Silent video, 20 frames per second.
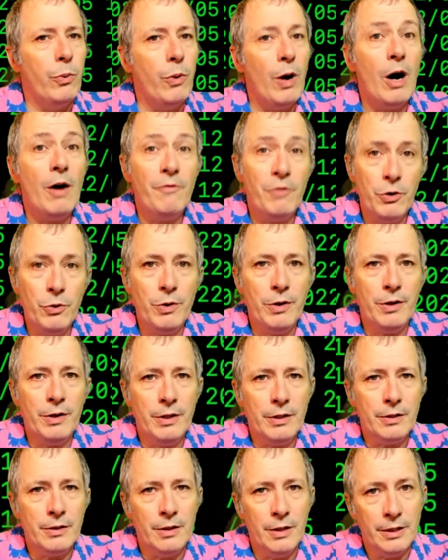While
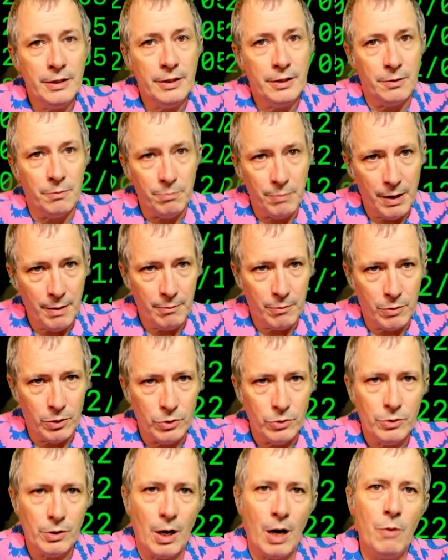viewing this list of
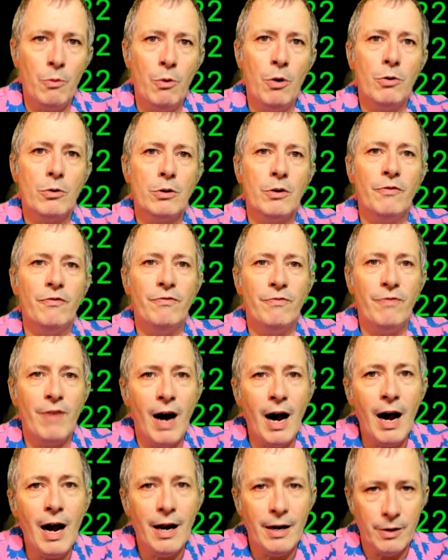members, I want to
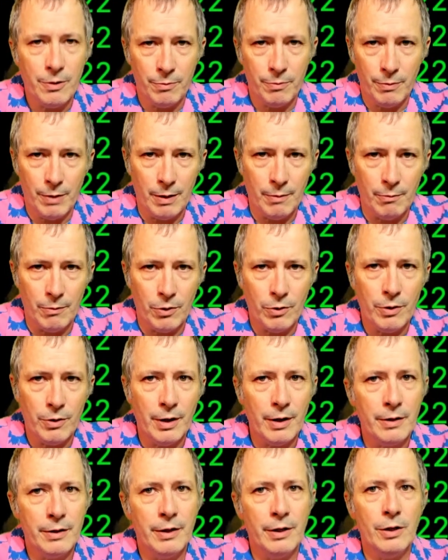find a member
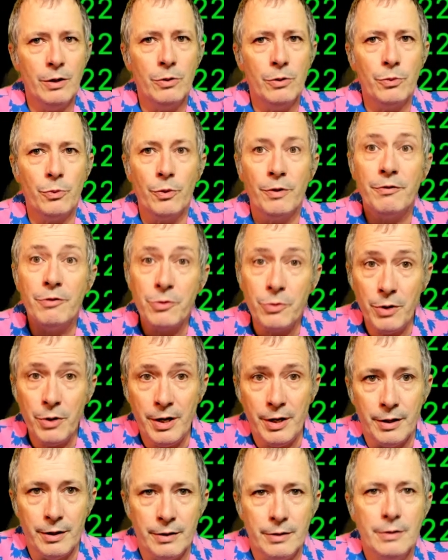that deals with
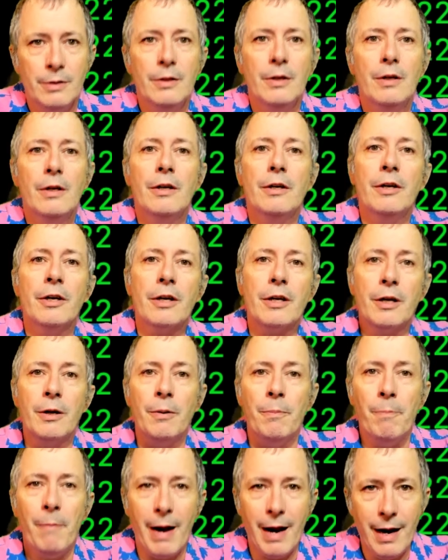tree. The
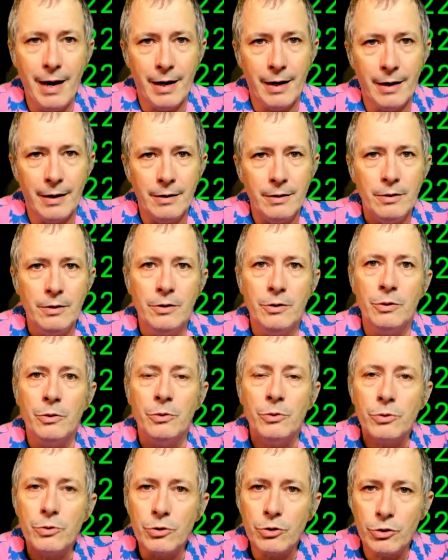command
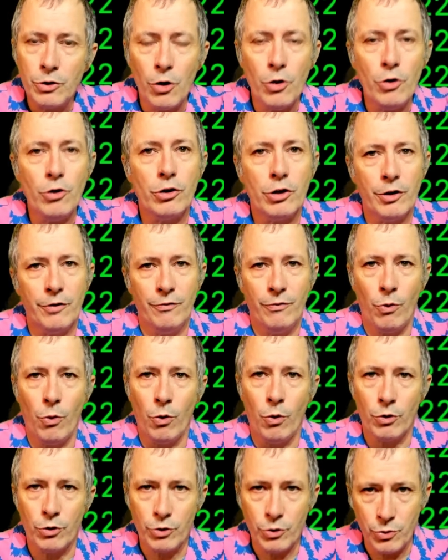to search
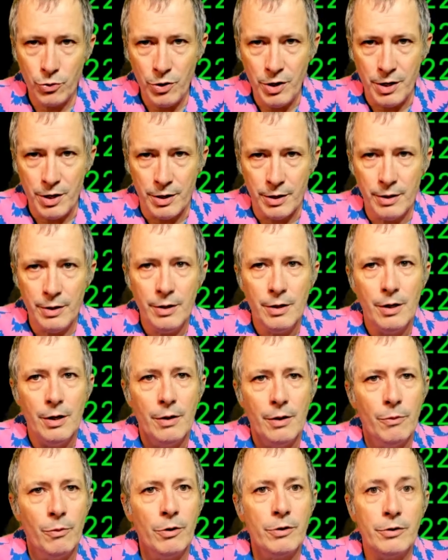for tree
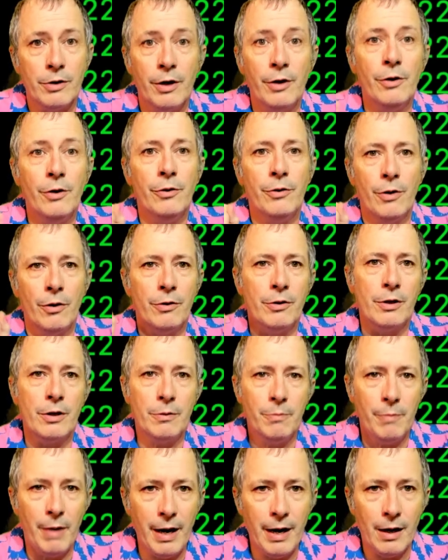was entered on the
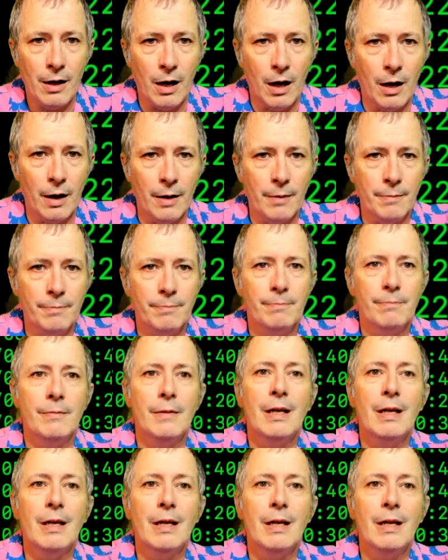command line.